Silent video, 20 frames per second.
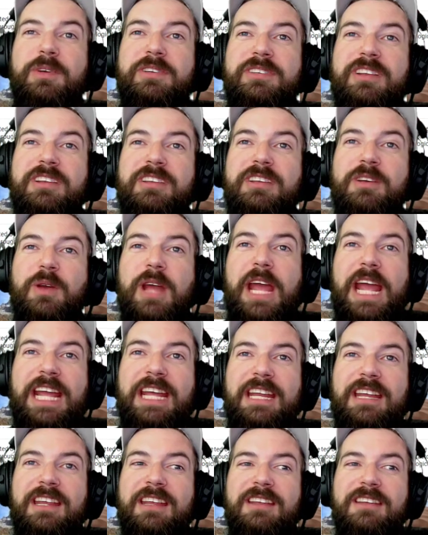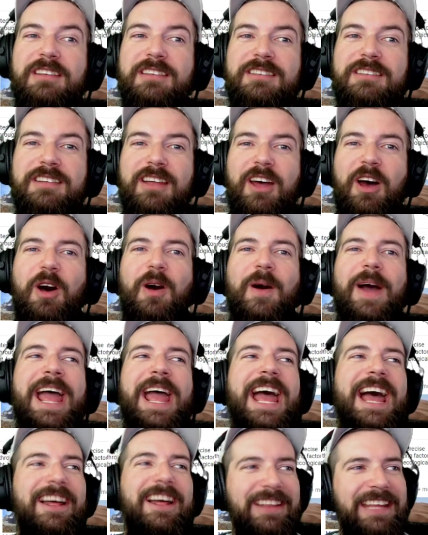We should do 80s. Oh
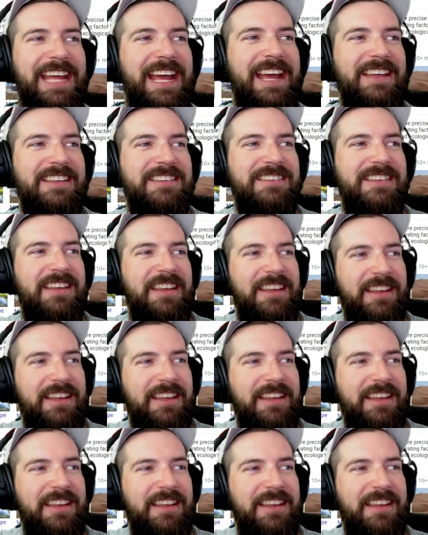hell yes.